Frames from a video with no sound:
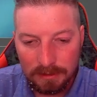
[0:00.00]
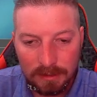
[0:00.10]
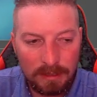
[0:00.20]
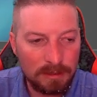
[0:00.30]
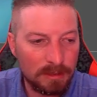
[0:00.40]

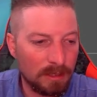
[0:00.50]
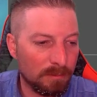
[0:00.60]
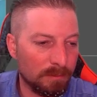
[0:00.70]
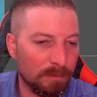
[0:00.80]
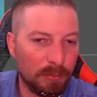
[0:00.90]
slide is
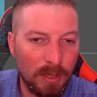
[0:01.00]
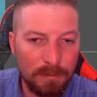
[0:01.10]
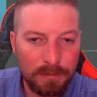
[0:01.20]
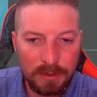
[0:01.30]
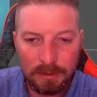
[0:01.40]
on
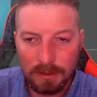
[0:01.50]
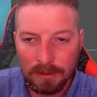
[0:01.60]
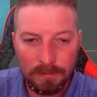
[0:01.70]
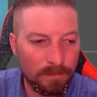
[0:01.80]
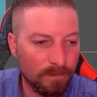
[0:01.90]
prompts.
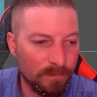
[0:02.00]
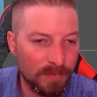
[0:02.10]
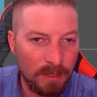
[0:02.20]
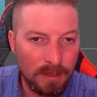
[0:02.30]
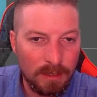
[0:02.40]

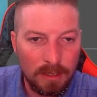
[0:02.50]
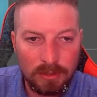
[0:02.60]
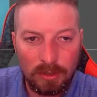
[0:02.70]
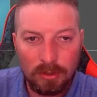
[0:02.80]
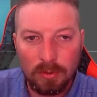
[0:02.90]

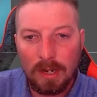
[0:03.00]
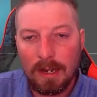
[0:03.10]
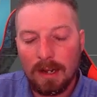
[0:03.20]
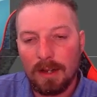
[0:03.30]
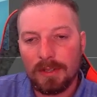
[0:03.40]
So
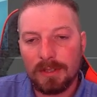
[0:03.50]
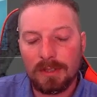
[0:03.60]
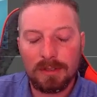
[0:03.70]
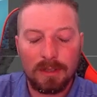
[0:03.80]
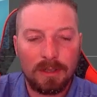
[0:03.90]
this
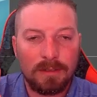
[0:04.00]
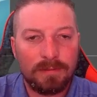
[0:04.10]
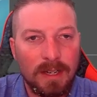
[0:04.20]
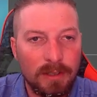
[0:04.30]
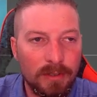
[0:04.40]
is a
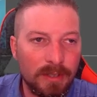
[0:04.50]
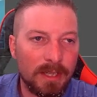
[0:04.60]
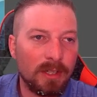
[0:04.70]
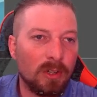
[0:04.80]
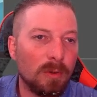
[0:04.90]
file that
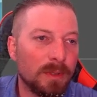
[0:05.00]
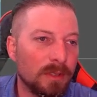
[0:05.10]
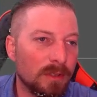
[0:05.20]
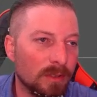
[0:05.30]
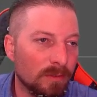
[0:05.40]
I
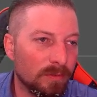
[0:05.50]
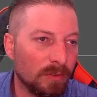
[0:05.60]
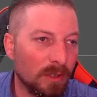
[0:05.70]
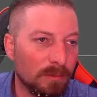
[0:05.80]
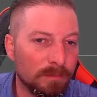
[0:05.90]
opened
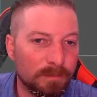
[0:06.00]
from